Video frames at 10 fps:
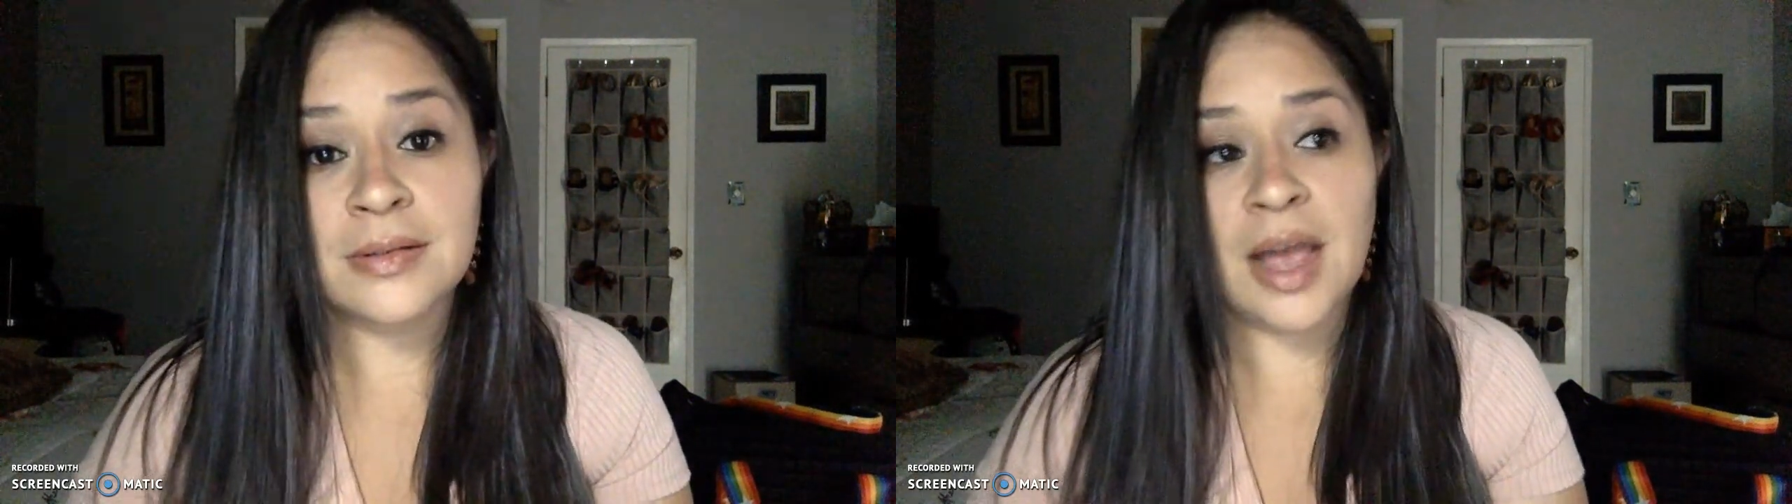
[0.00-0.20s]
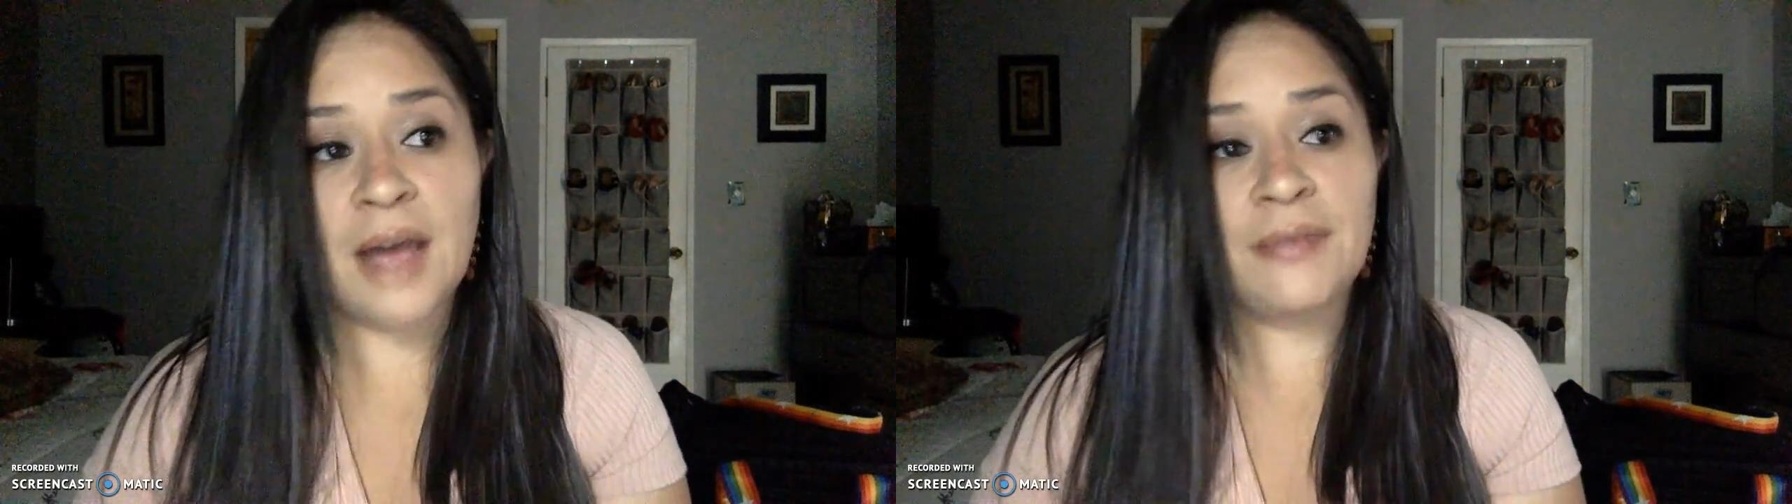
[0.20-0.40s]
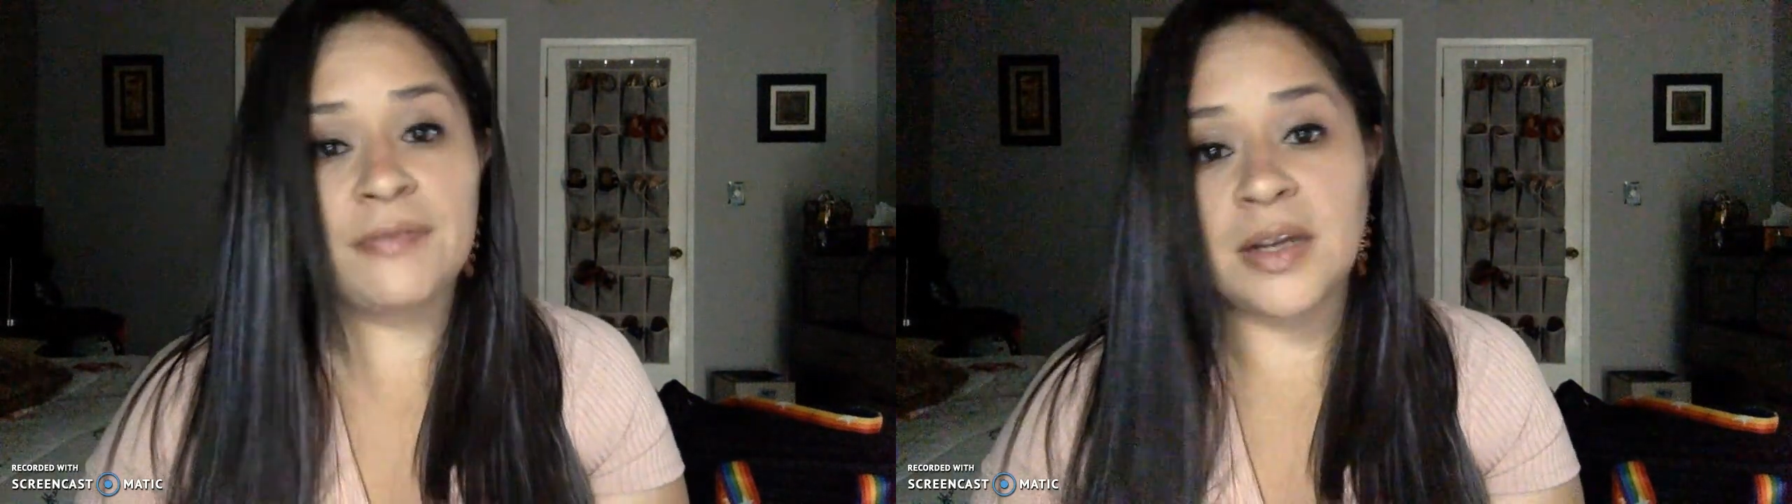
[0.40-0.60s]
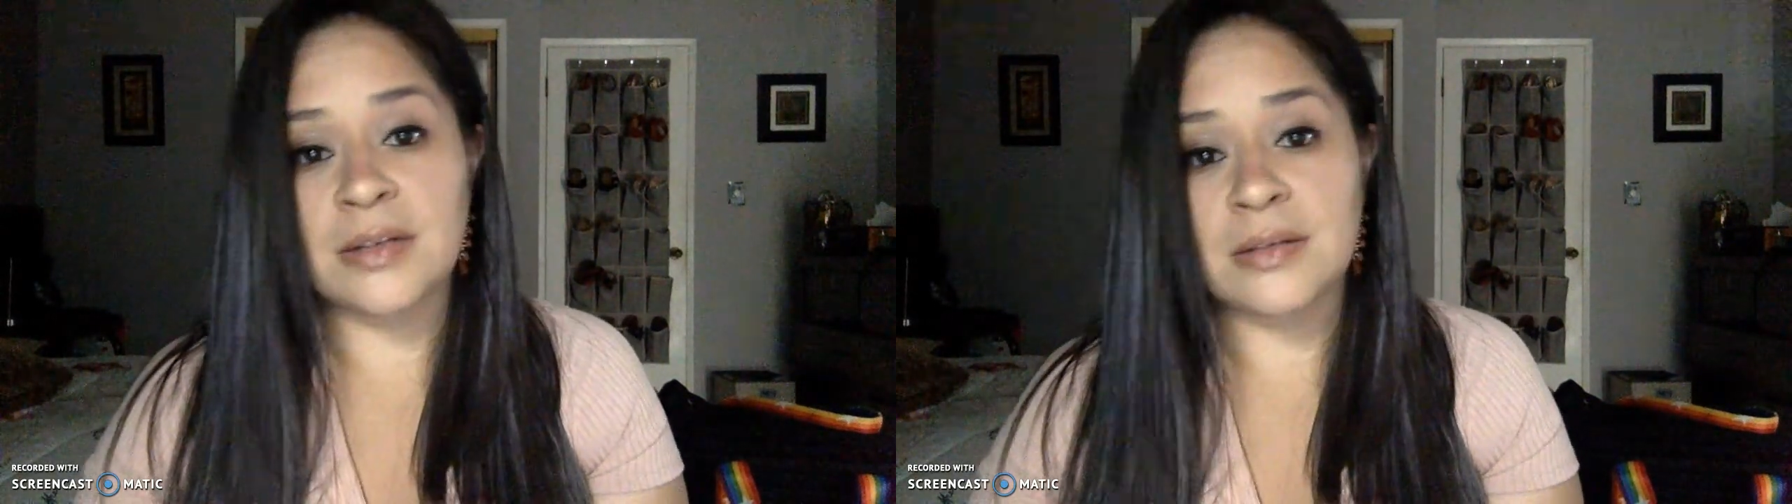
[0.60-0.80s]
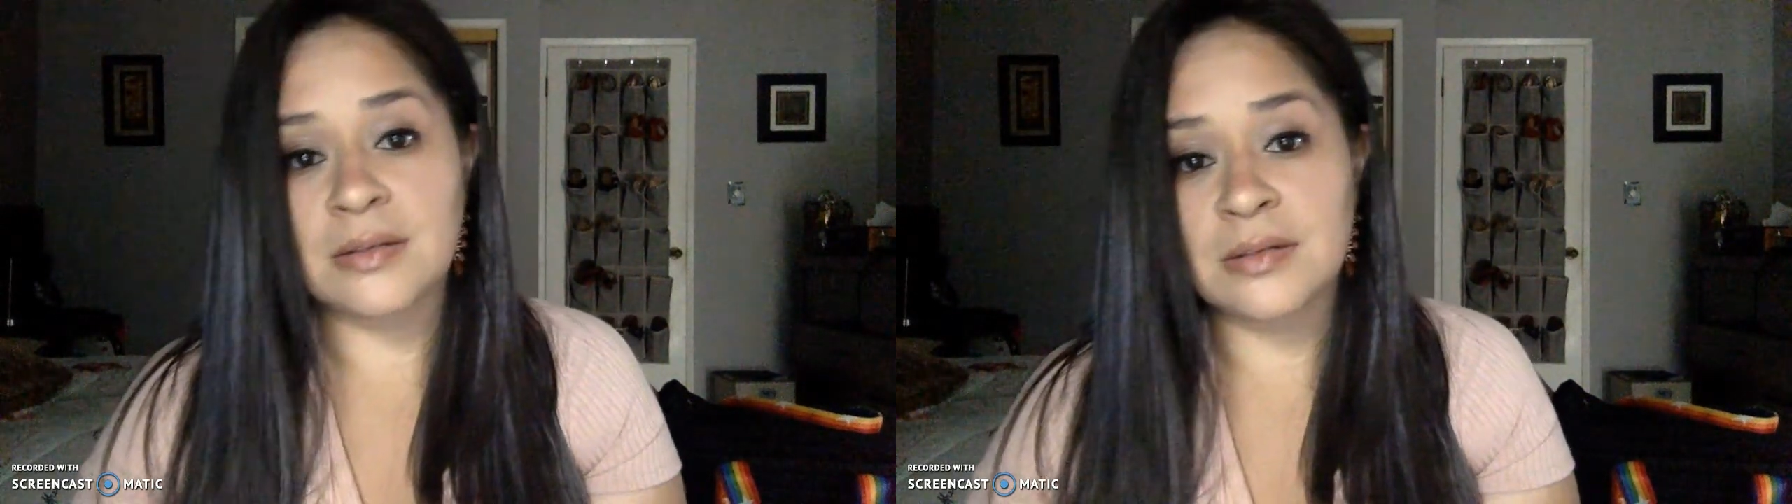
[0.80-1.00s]
Have
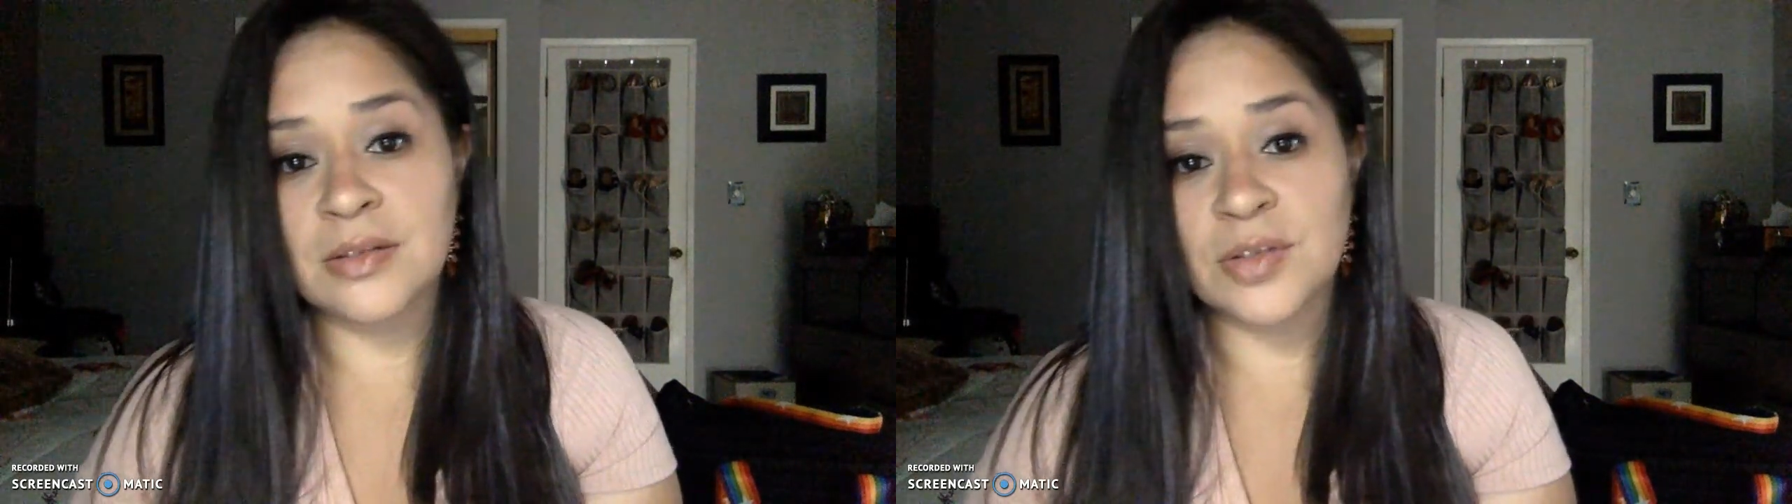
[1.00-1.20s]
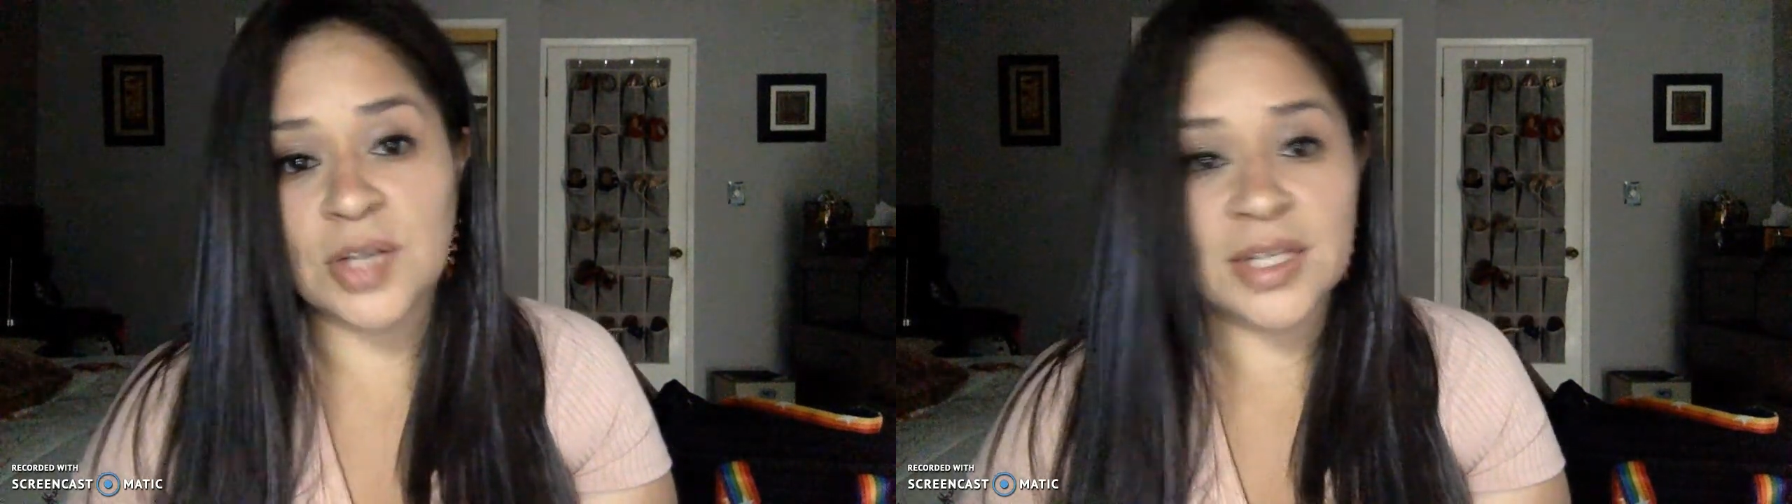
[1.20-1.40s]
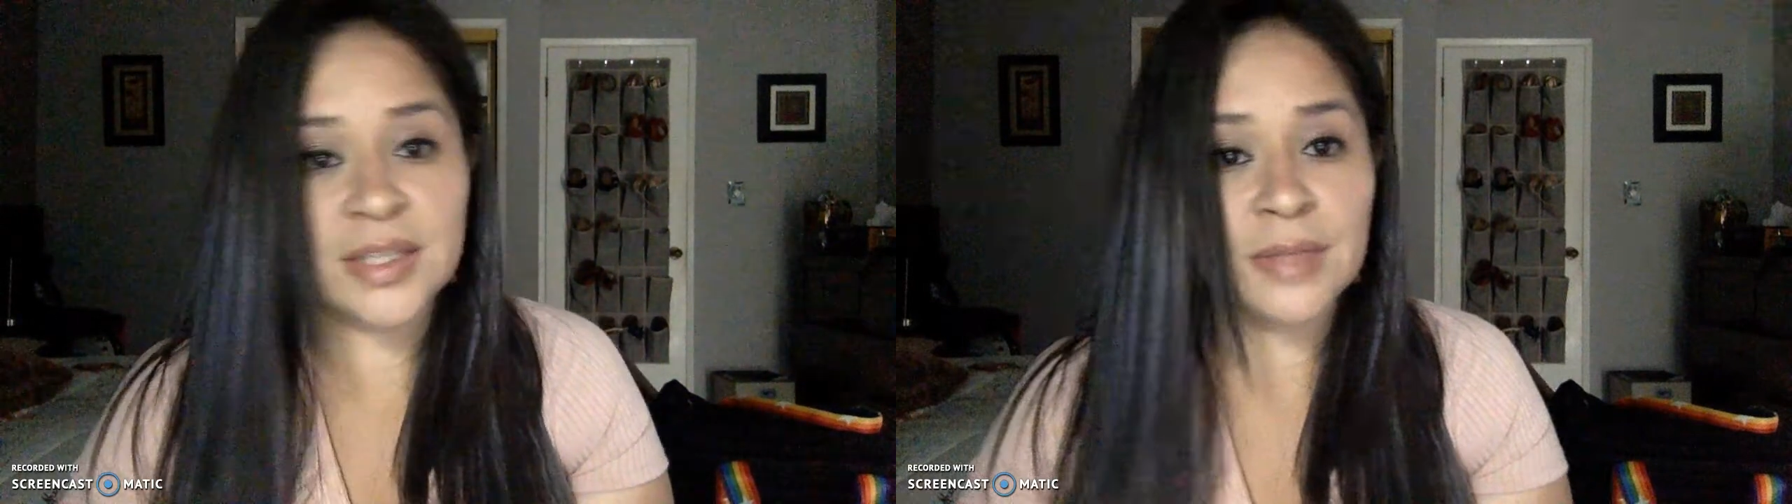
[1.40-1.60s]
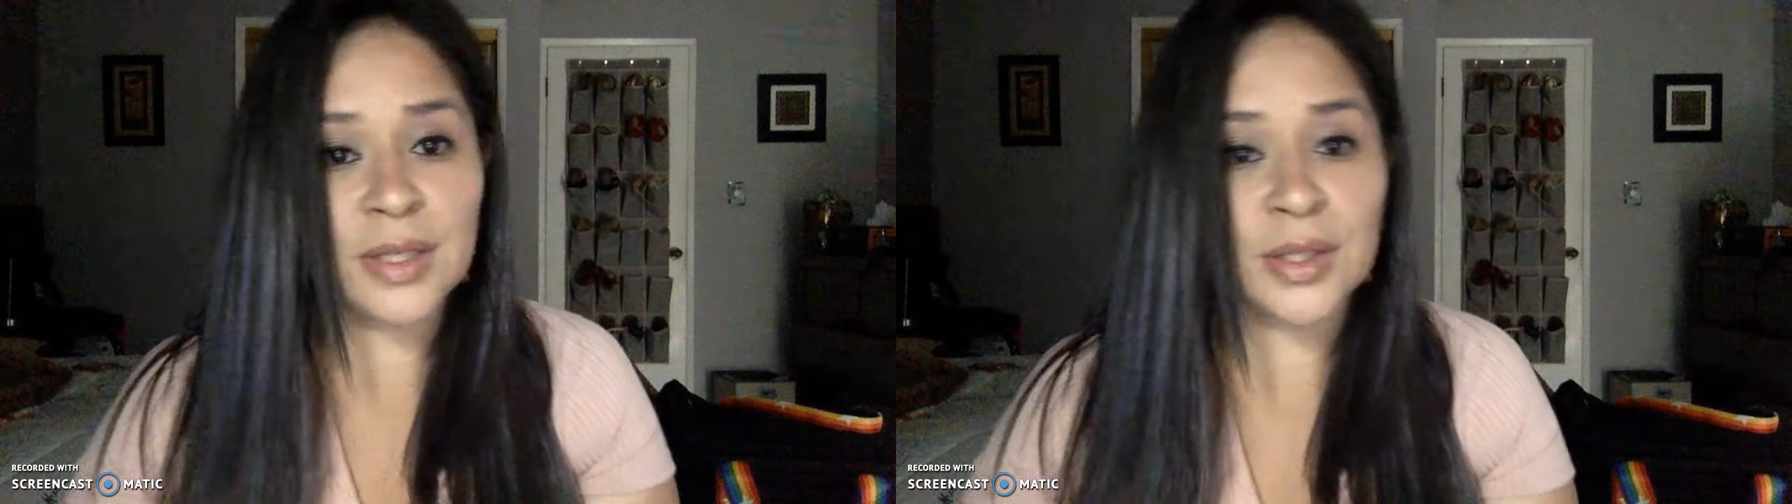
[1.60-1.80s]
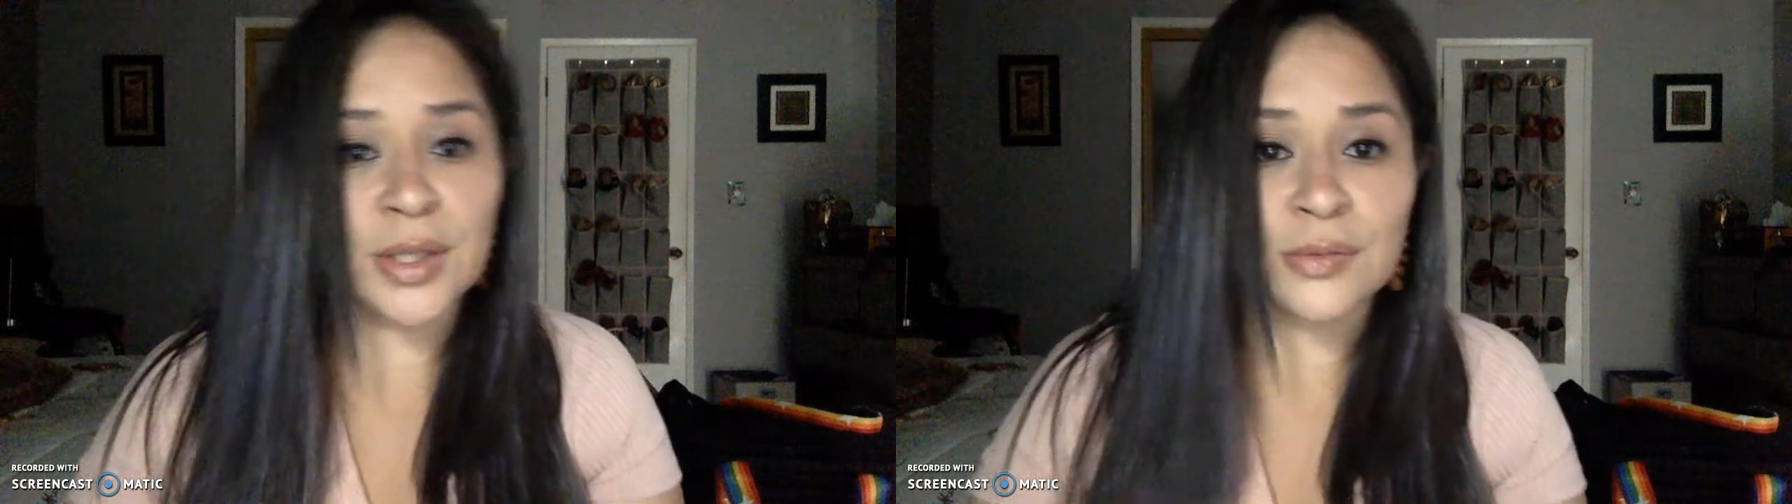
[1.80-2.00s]
fun. Try
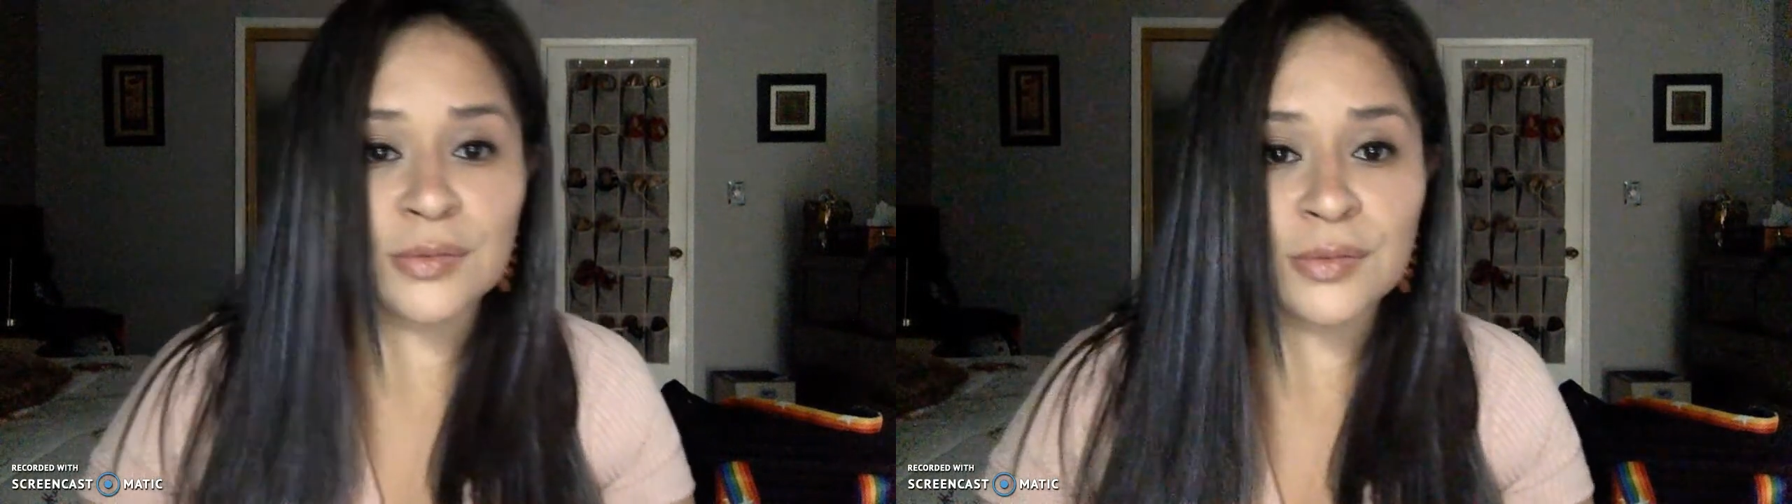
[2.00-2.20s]
something new,